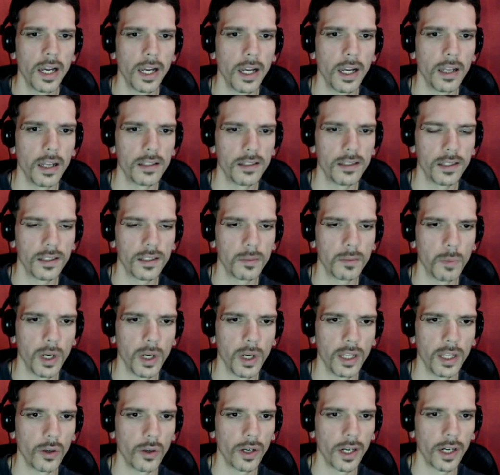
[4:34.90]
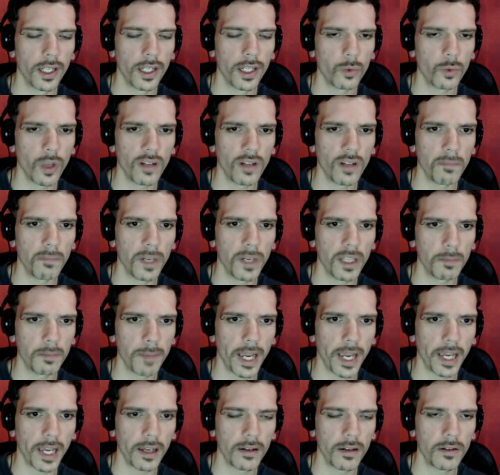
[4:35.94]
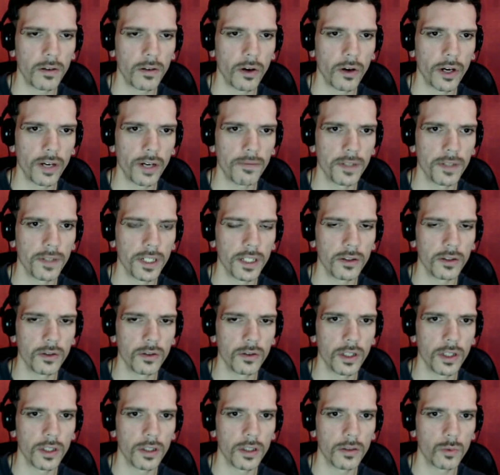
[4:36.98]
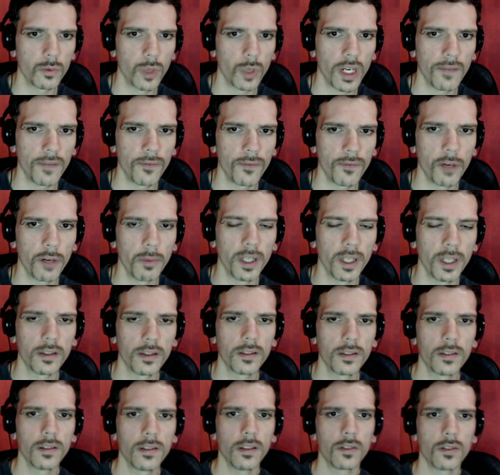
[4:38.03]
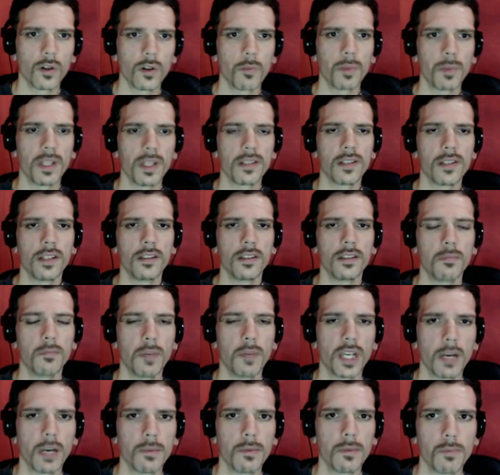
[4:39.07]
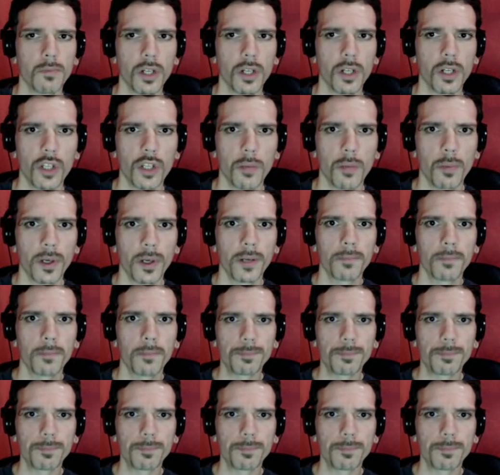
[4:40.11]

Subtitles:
a 6 month or a 12 month pack, or even a 24 month. It compensates. It becomes much cheaper.